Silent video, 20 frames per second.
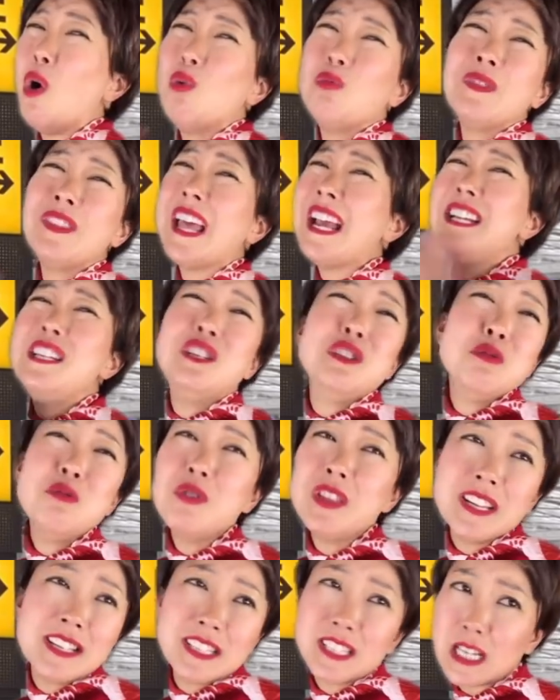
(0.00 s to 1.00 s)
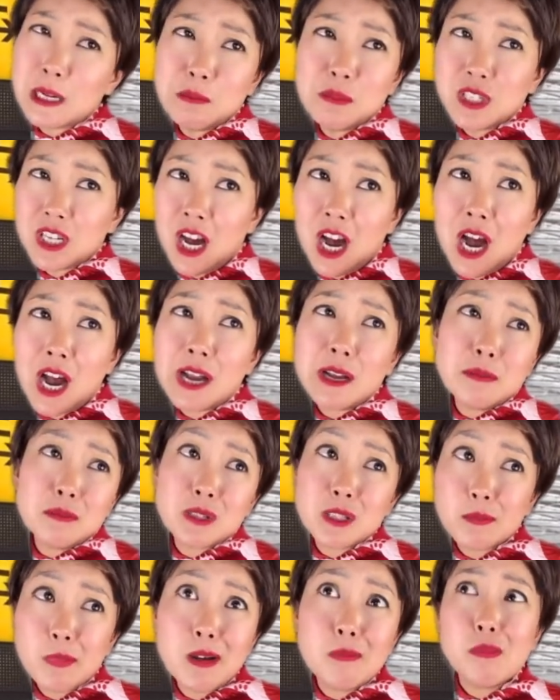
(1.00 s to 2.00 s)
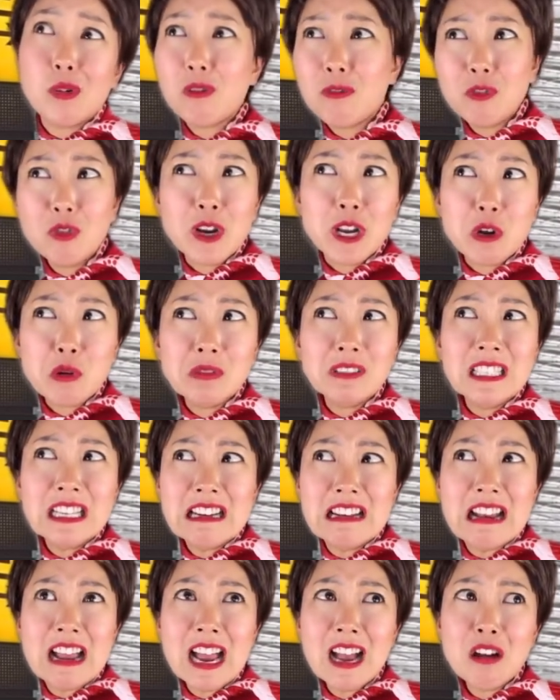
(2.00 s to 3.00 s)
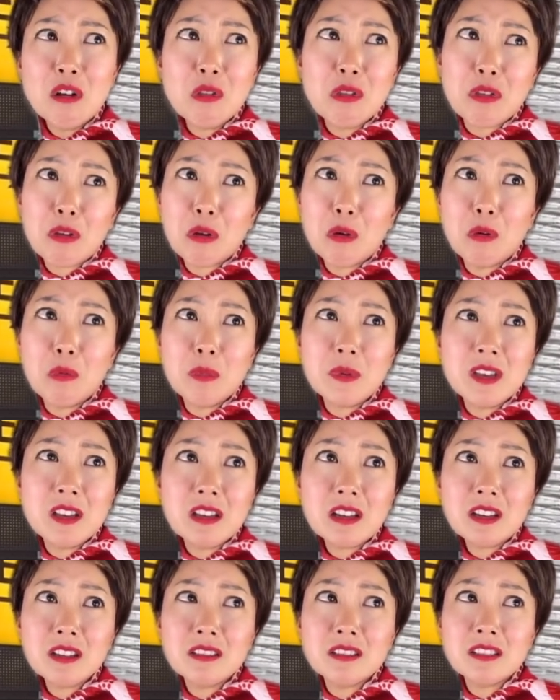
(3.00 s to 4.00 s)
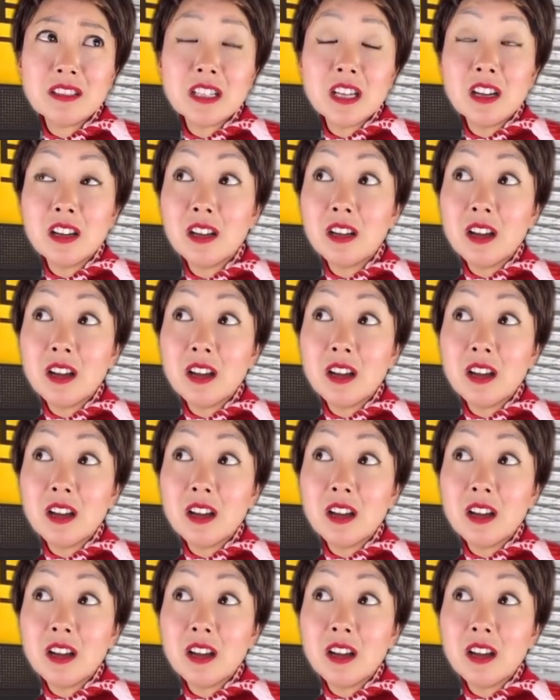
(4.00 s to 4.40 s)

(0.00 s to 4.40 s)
Oh, they do this sometimes, but more frequently now, though, because